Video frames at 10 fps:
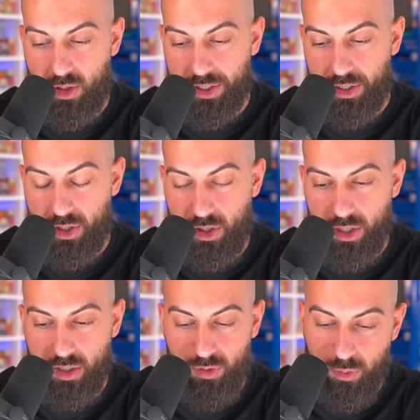on your
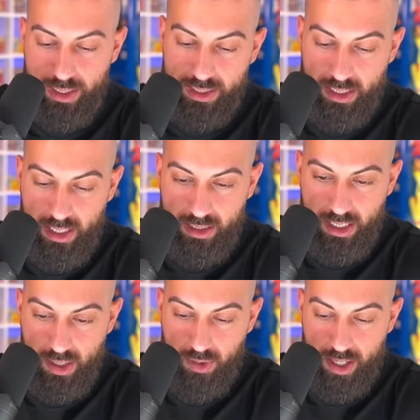card if you want to send it in to
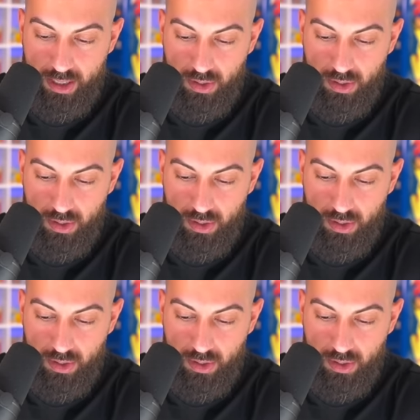get graded.